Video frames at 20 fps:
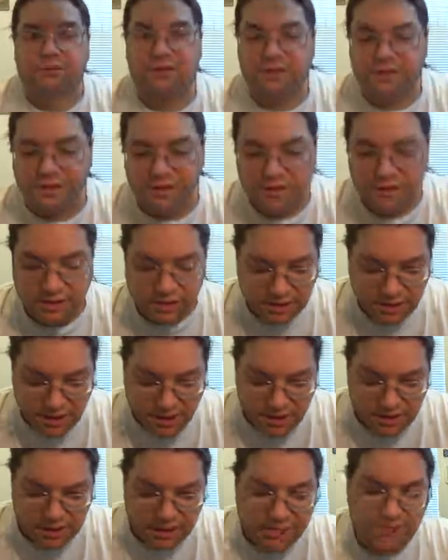But
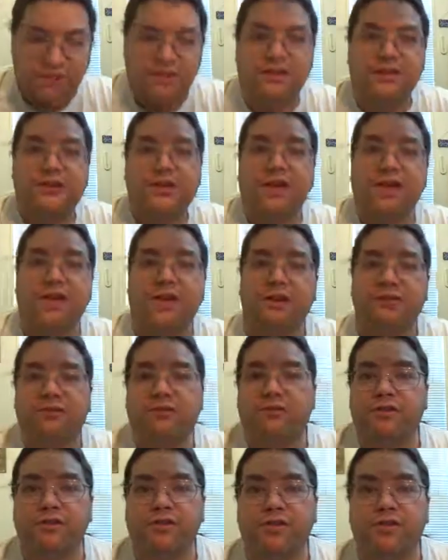something good to check out
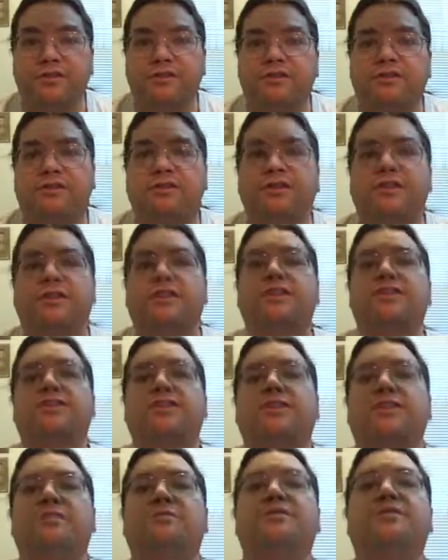for is good, good
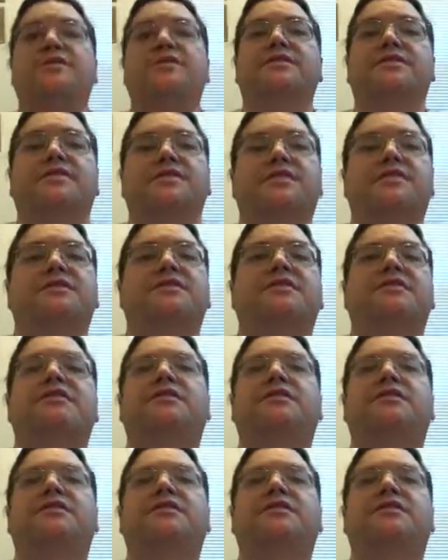Kickstarter business,